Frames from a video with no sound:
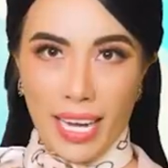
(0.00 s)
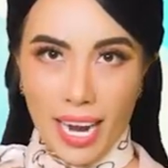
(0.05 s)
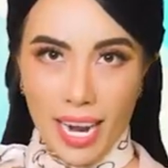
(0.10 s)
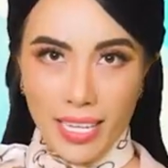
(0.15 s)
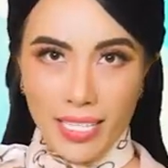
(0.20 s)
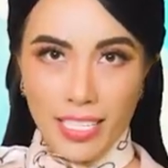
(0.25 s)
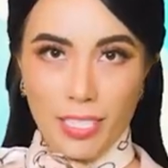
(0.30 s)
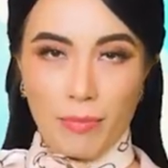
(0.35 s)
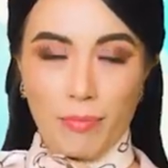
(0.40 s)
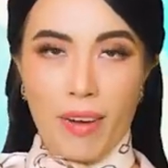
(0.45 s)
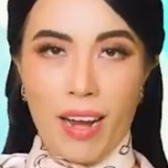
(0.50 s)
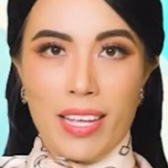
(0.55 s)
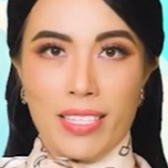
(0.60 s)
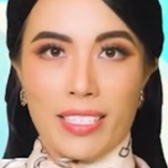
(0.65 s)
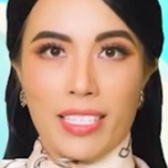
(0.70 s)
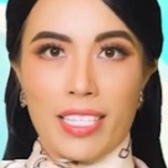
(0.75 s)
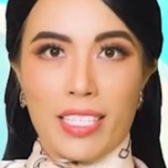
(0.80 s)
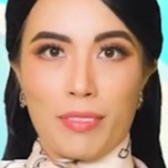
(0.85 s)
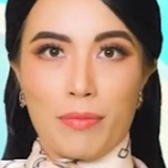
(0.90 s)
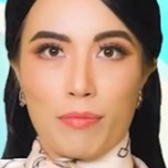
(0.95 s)
God's
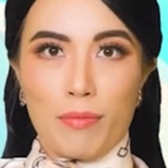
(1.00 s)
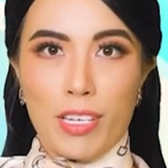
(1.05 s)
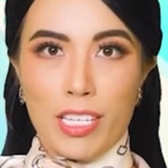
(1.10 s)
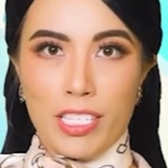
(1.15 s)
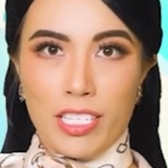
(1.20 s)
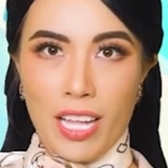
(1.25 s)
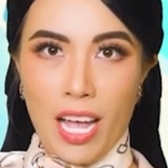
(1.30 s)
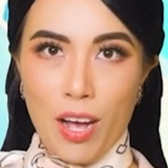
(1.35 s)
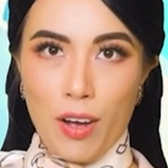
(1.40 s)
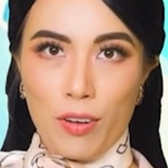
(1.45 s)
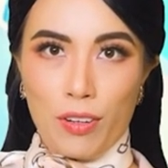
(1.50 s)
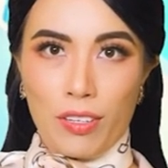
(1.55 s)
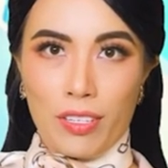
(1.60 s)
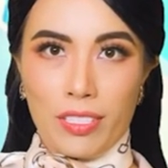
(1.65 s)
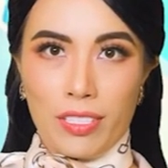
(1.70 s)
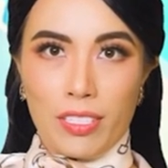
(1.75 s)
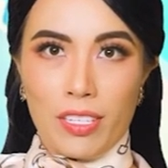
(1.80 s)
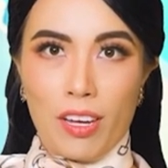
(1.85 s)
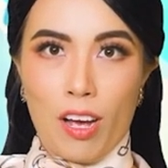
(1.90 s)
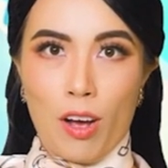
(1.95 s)
blessings be
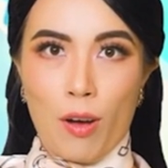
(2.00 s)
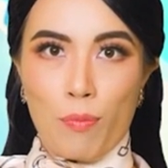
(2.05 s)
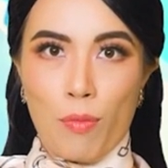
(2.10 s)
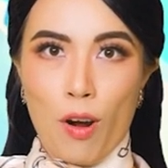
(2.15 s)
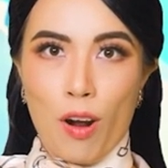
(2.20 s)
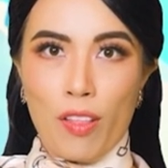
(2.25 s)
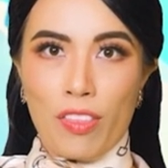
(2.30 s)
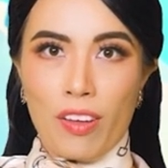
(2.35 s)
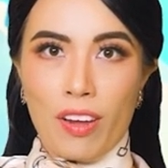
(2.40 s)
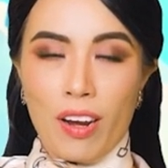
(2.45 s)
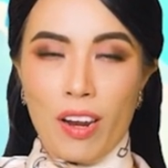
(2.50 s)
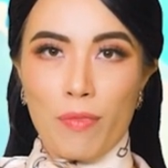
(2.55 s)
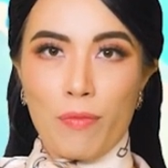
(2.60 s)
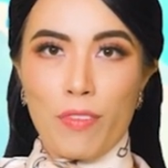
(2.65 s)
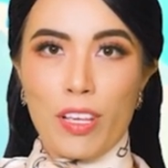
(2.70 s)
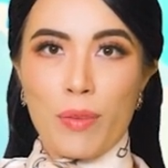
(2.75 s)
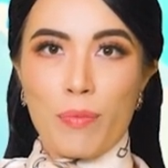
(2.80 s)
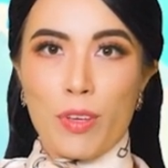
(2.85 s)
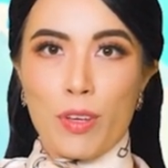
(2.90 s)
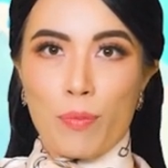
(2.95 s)
showered upon the
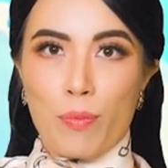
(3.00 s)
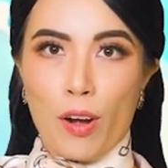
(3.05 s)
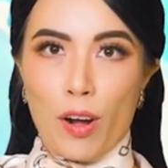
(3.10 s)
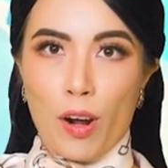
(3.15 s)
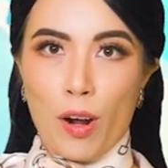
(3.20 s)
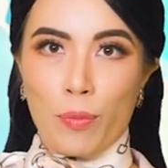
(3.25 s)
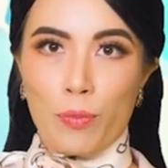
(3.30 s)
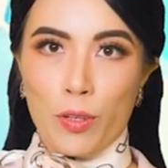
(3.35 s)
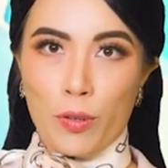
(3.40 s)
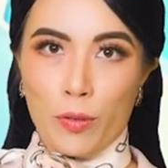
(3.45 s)
lovely people of